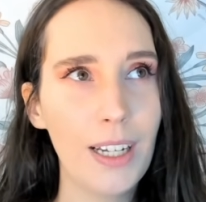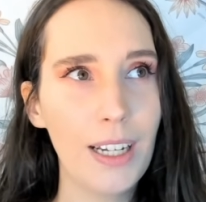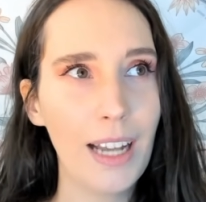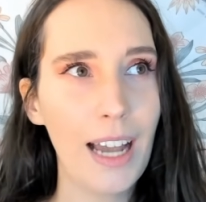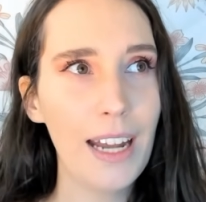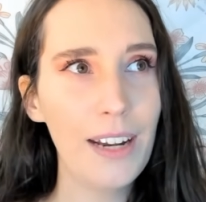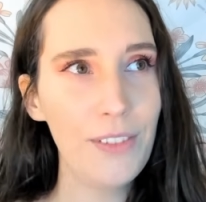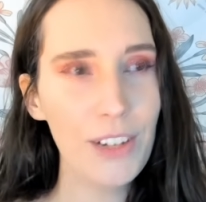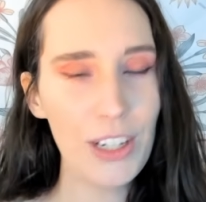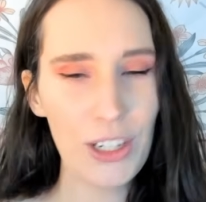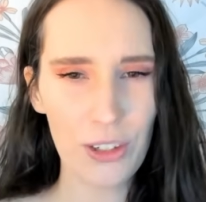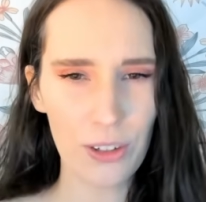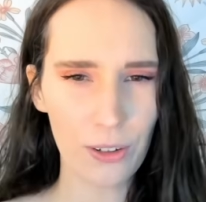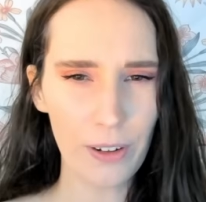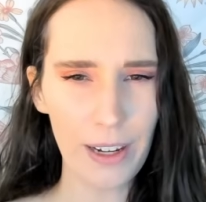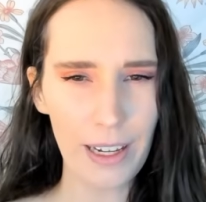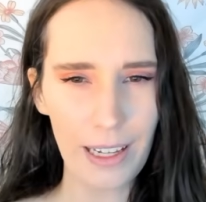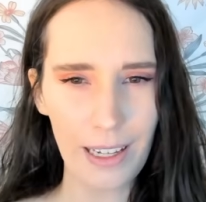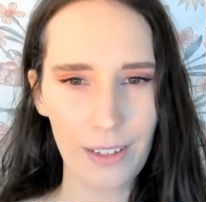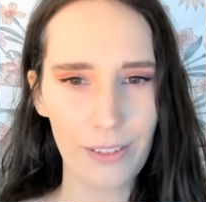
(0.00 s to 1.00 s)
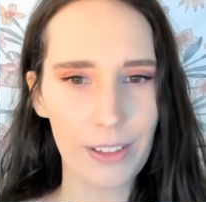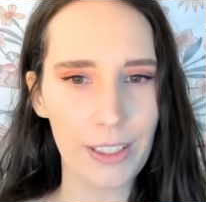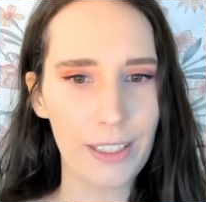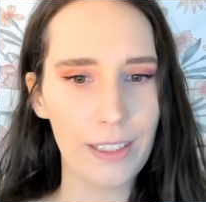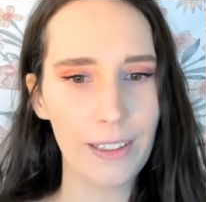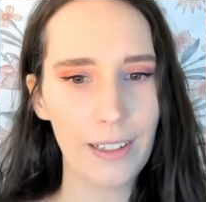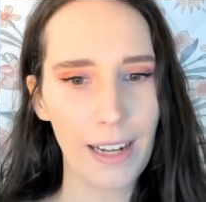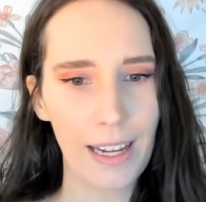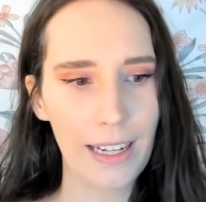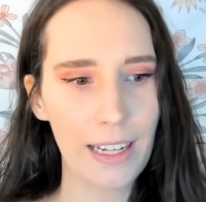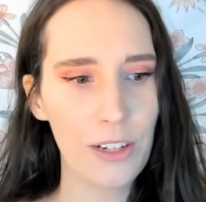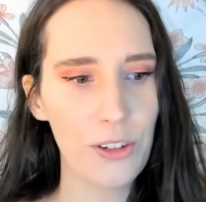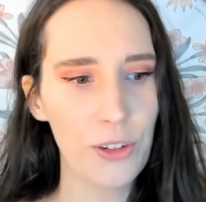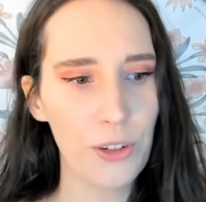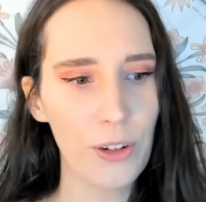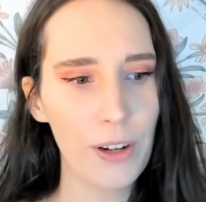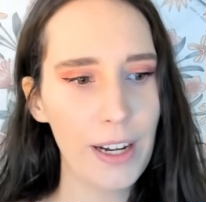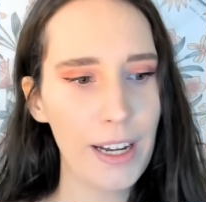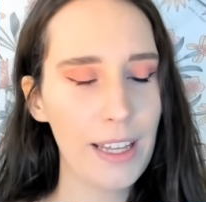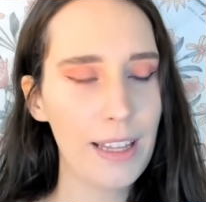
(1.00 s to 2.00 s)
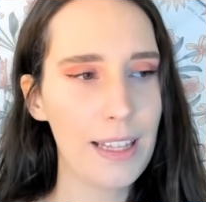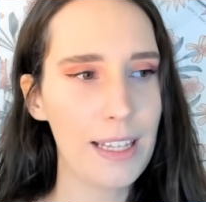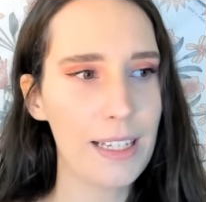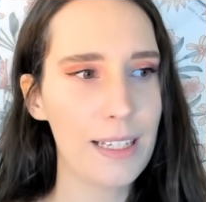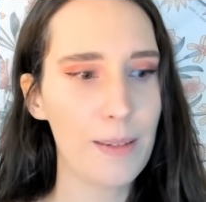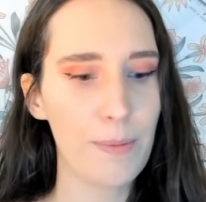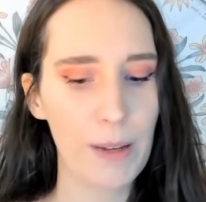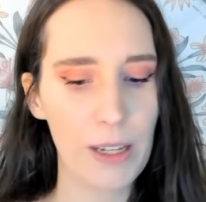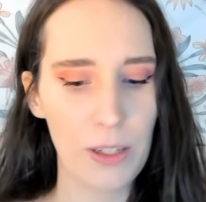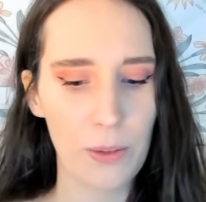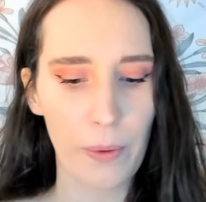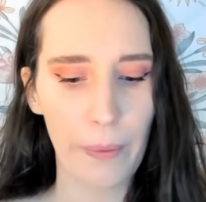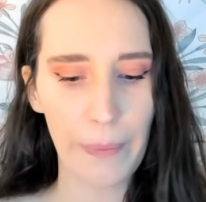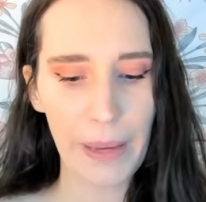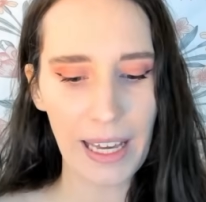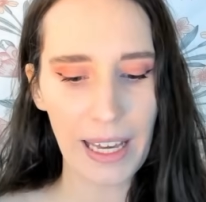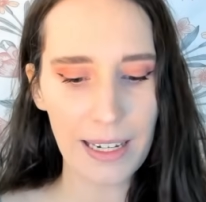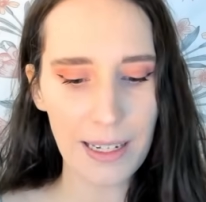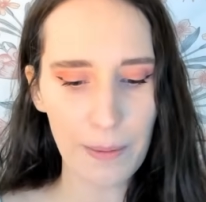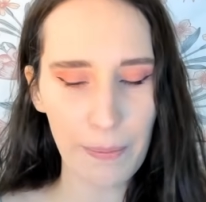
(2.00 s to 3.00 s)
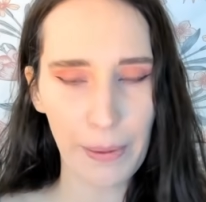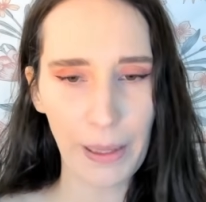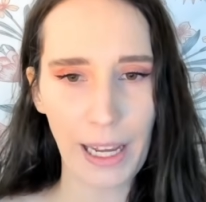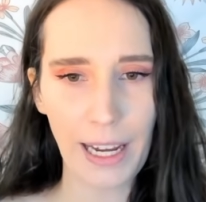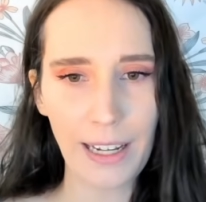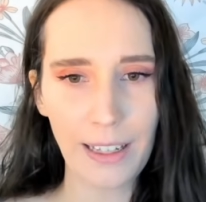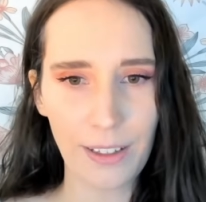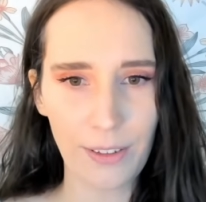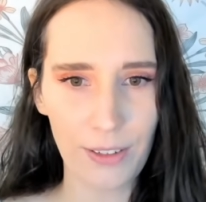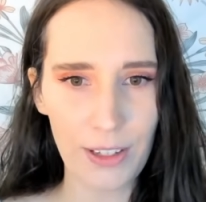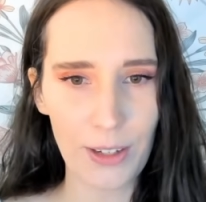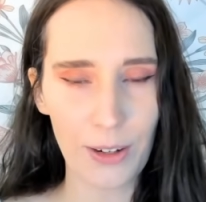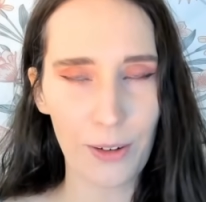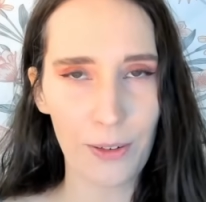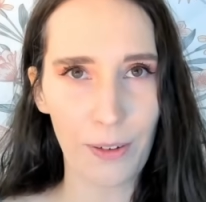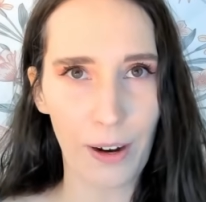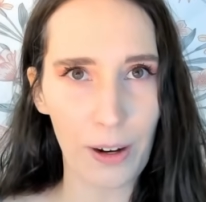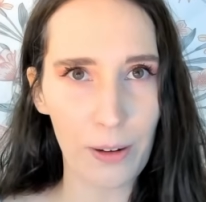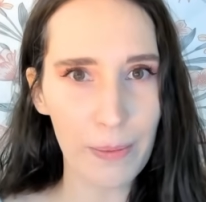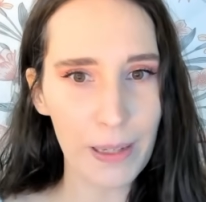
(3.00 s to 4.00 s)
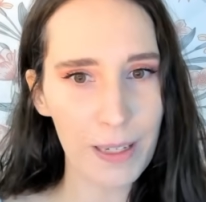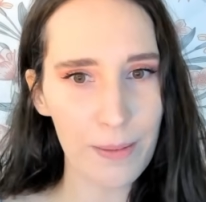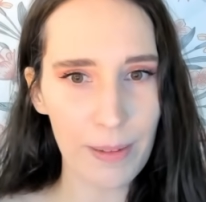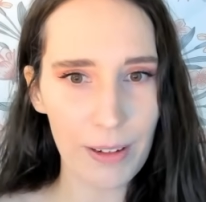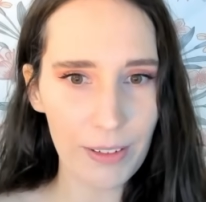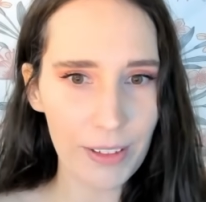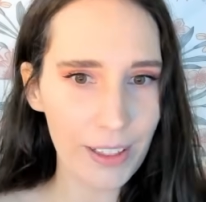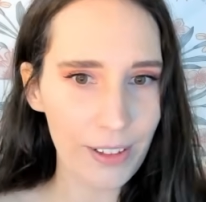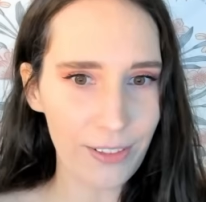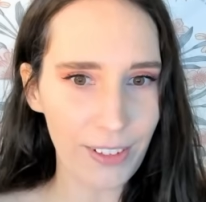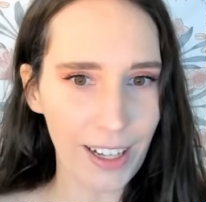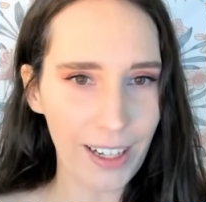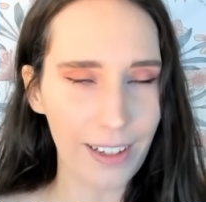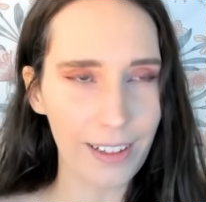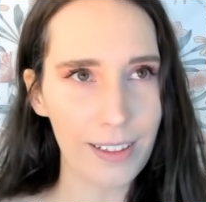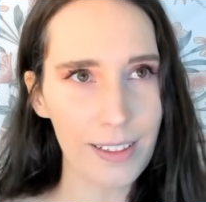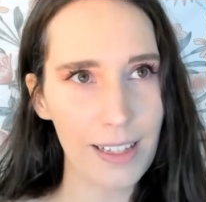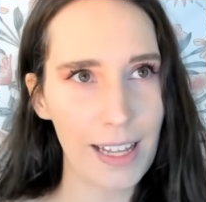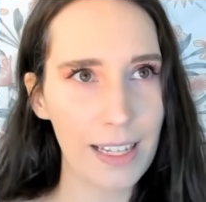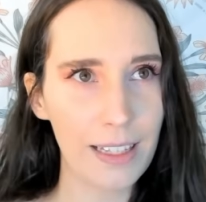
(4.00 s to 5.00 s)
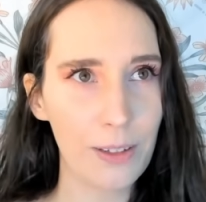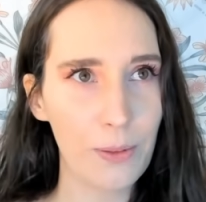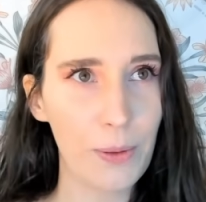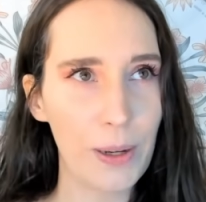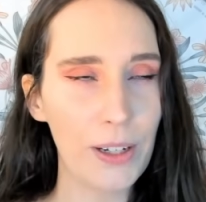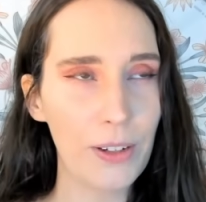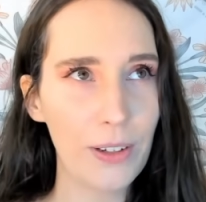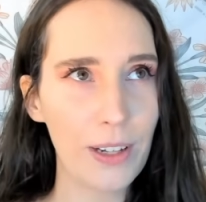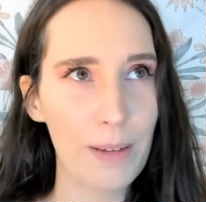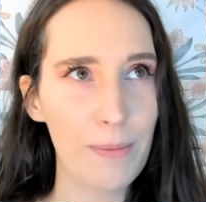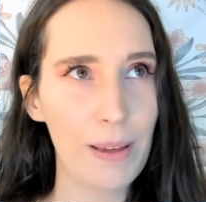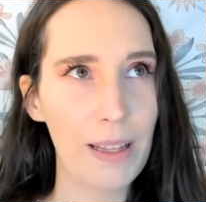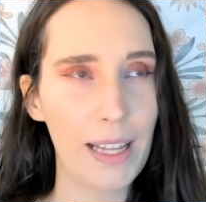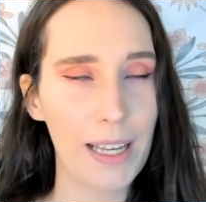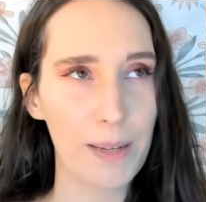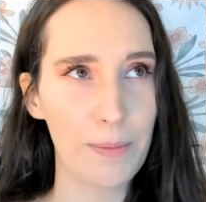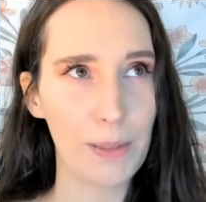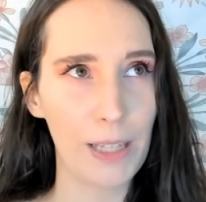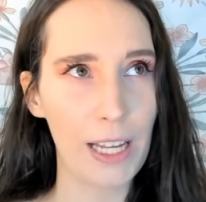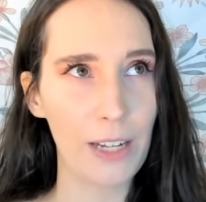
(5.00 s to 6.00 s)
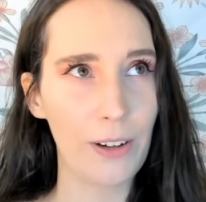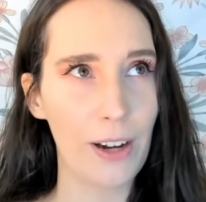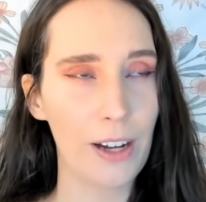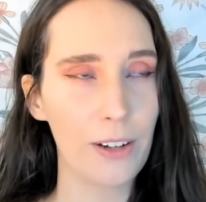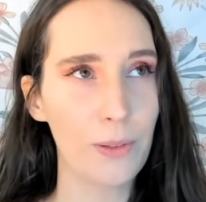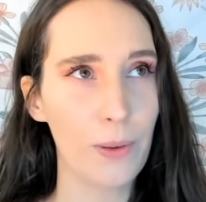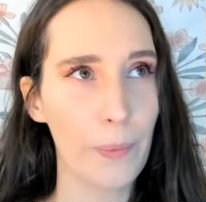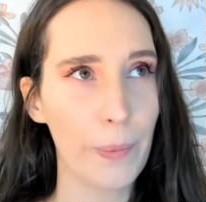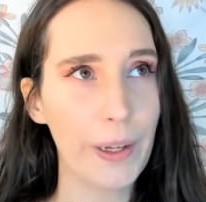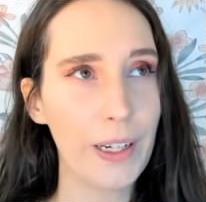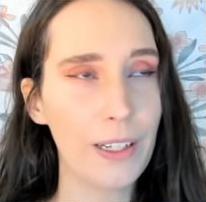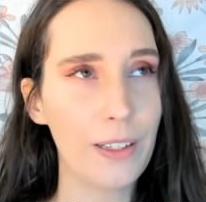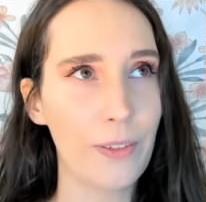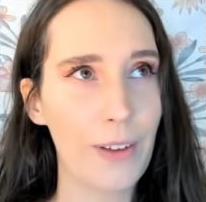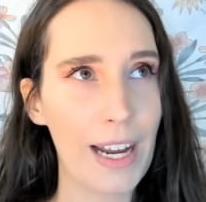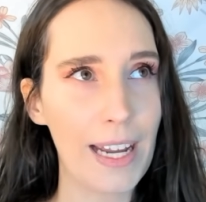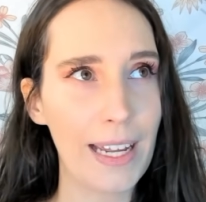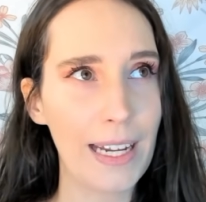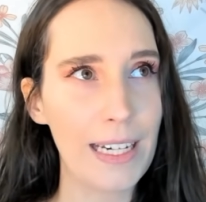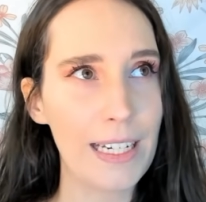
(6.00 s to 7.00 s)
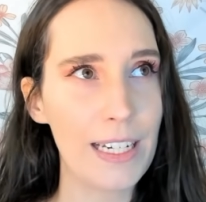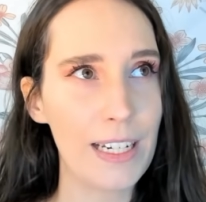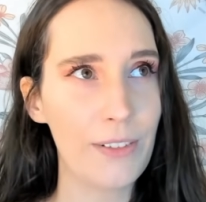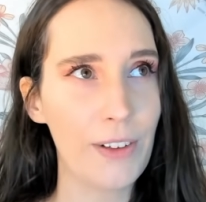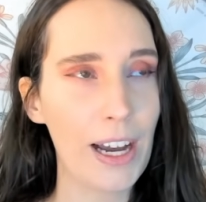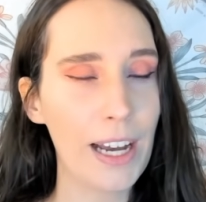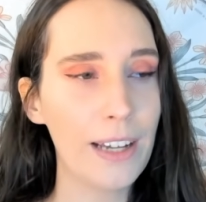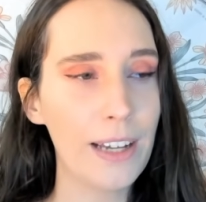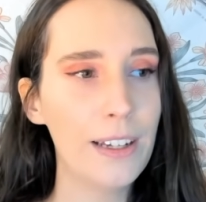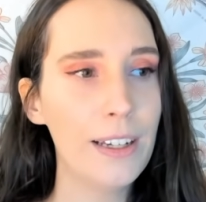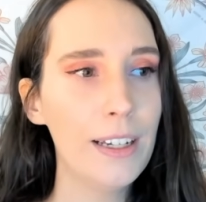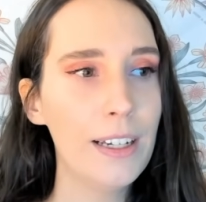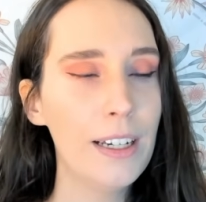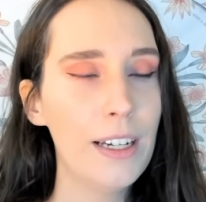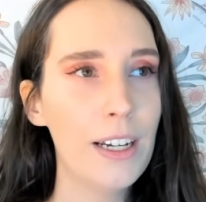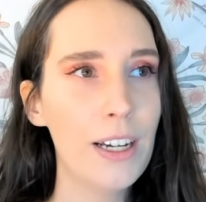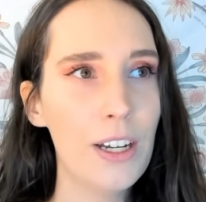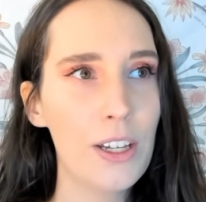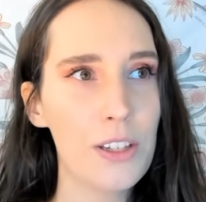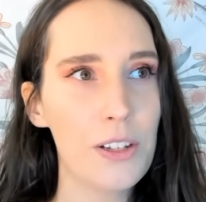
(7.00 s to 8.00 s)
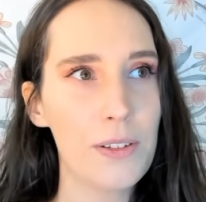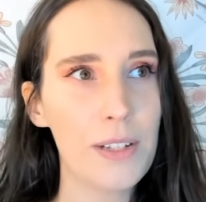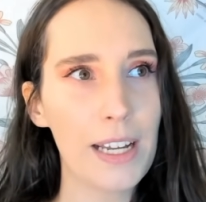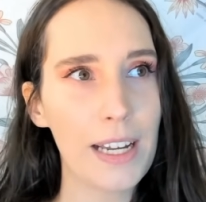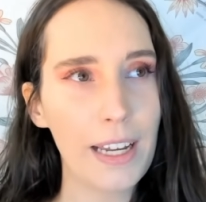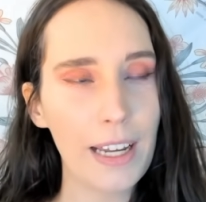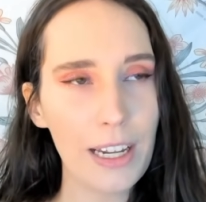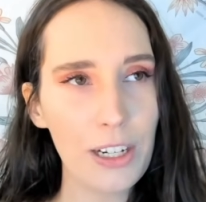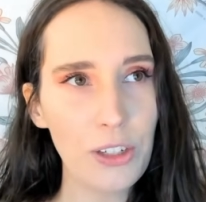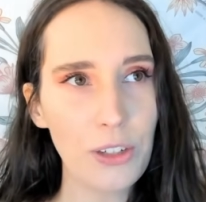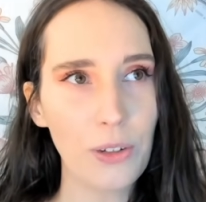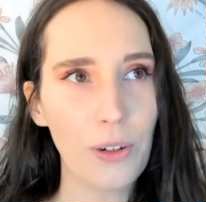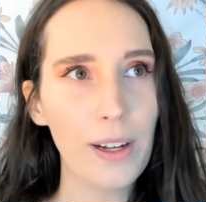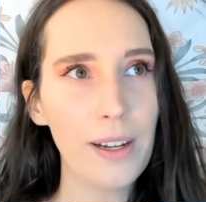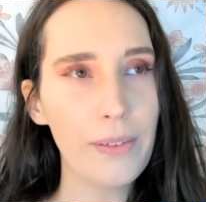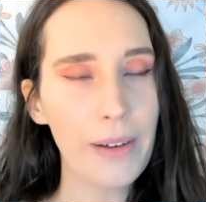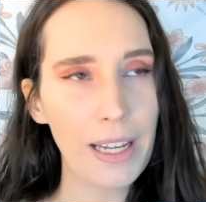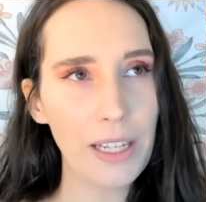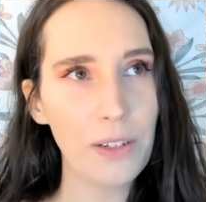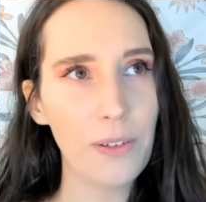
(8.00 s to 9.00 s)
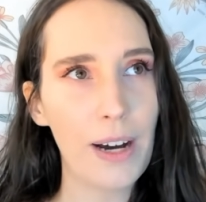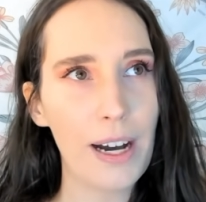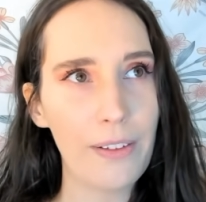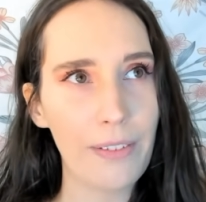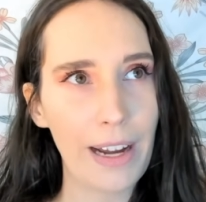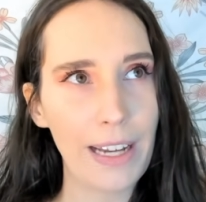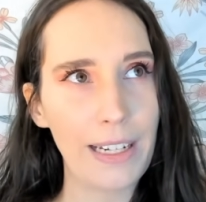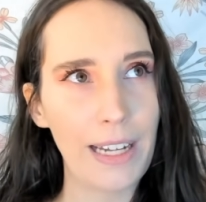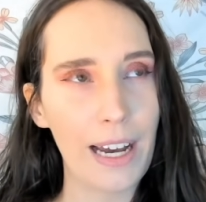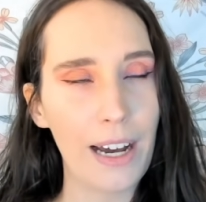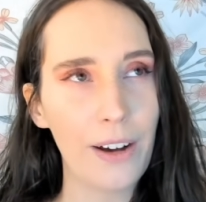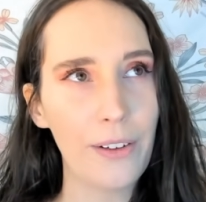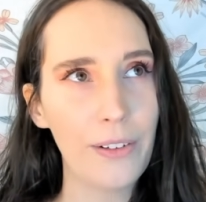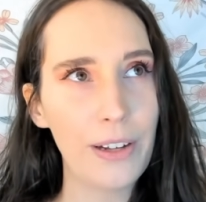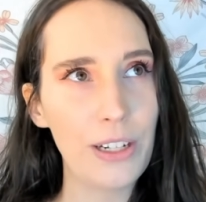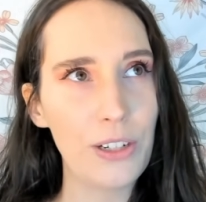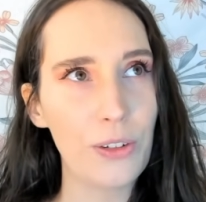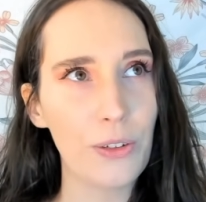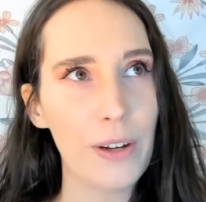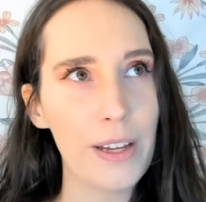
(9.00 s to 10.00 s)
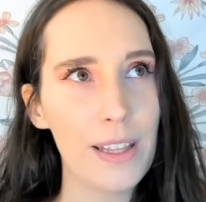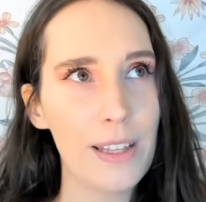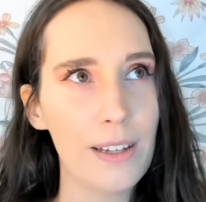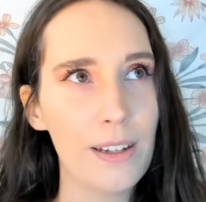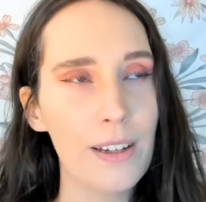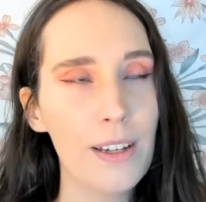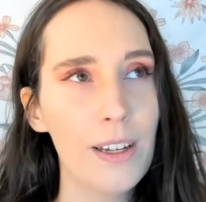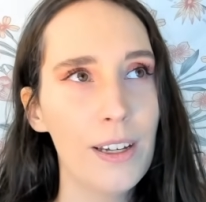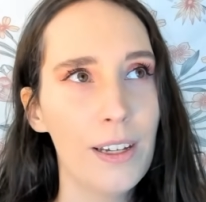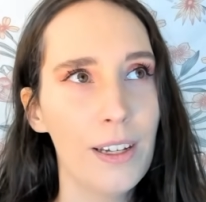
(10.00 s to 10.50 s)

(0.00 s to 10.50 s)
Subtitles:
kind of enjoy this, because when we get to play in the physical realm, it can be really fun. Like, the world can be like a playground when we're in the right energy, right? So it's like, enjoy where you are right now. Enjoy the